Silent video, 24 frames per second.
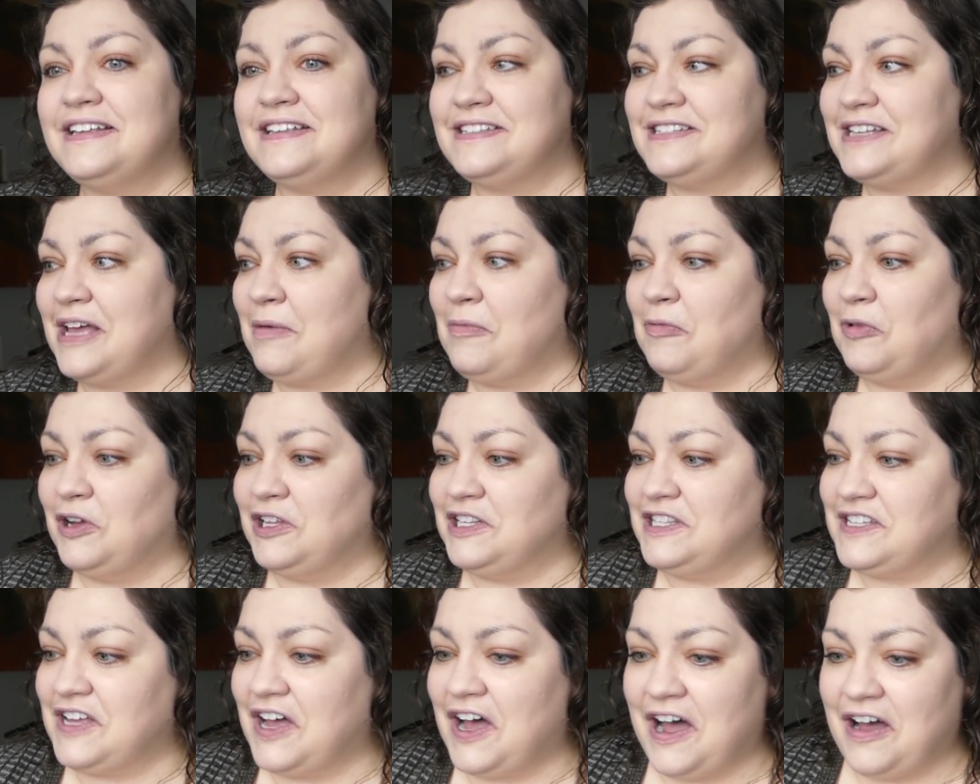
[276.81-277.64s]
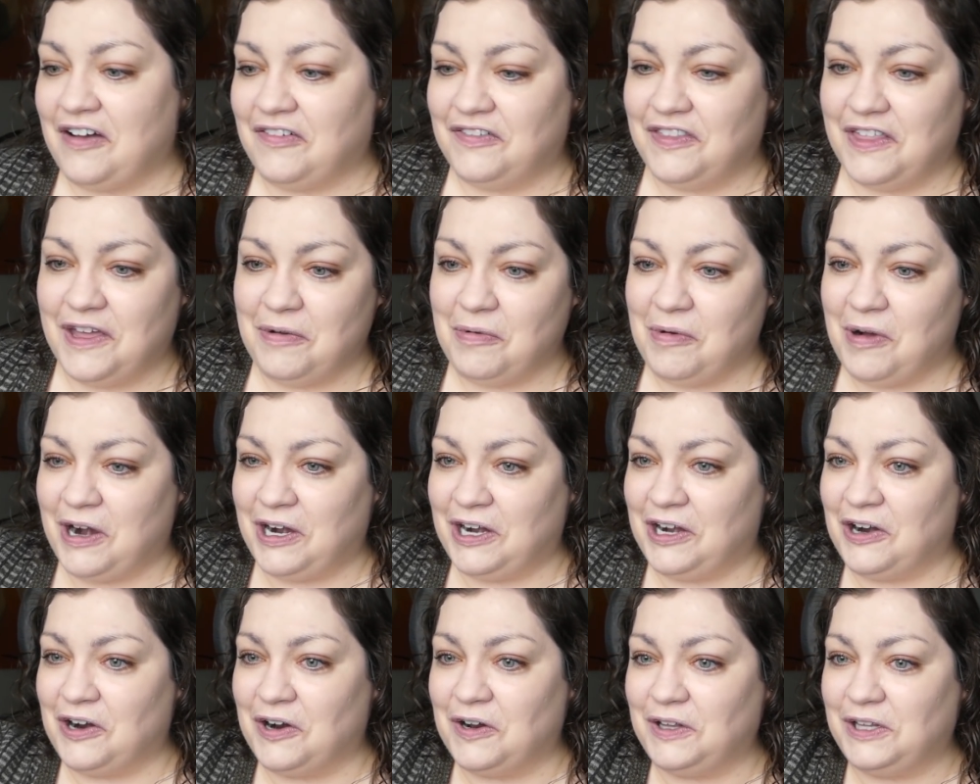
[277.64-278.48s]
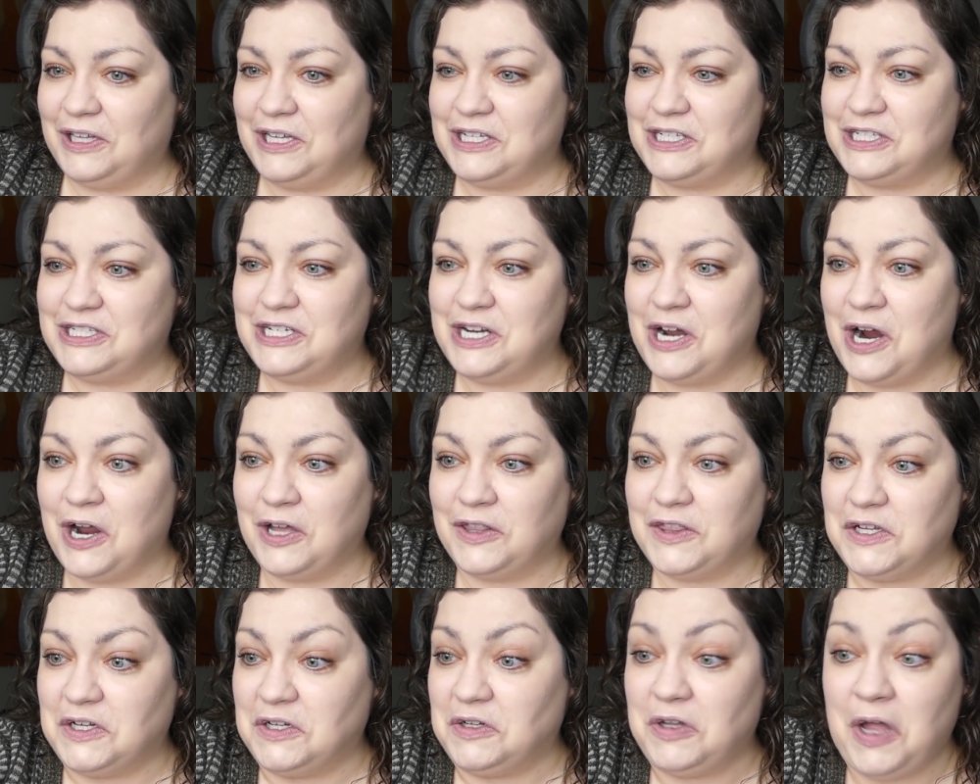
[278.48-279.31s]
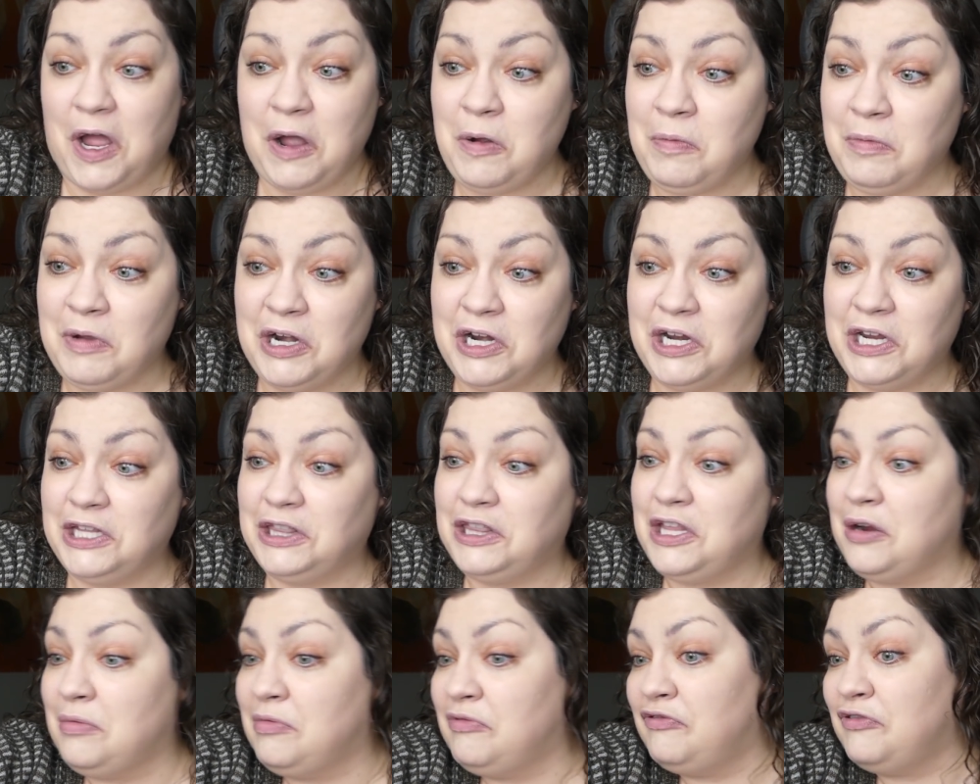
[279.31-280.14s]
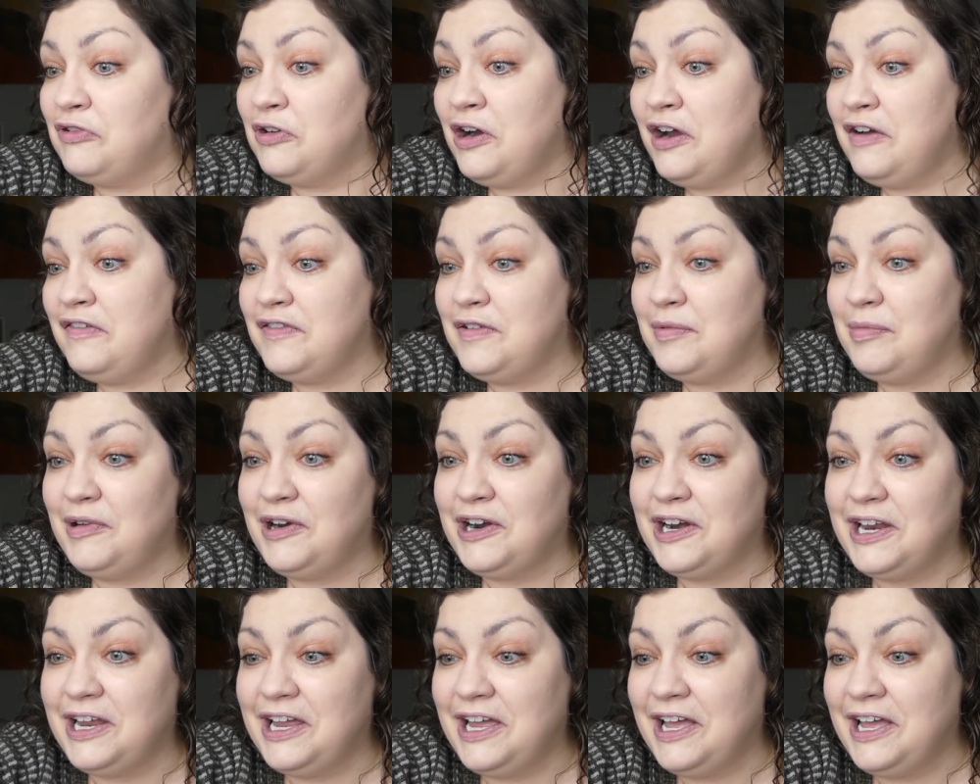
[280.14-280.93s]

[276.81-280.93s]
someone's off. They want an early start. They're, I'm going to get there before everybody